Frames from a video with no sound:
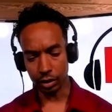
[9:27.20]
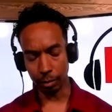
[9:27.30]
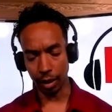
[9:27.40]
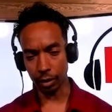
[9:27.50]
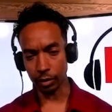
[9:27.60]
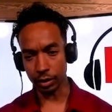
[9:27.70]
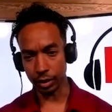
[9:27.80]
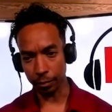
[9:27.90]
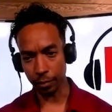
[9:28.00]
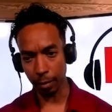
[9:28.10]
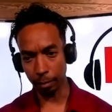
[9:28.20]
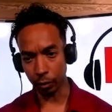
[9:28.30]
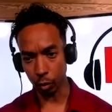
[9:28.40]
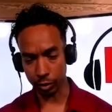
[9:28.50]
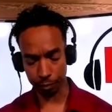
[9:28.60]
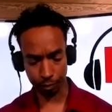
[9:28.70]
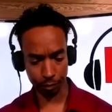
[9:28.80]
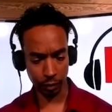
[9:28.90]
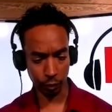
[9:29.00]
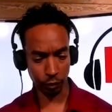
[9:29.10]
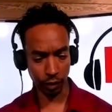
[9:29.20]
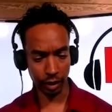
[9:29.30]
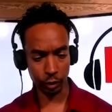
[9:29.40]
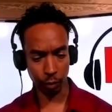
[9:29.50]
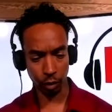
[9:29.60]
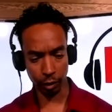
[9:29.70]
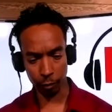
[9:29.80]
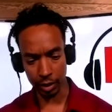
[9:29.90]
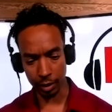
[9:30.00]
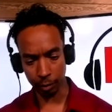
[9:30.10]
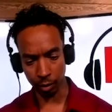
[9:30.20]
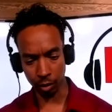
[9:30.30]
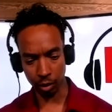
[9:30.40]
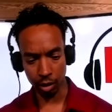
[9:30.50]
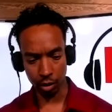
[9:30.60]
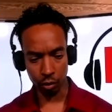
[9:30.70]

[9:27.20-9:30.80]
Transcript: democracy. But of course, from the vantage point of people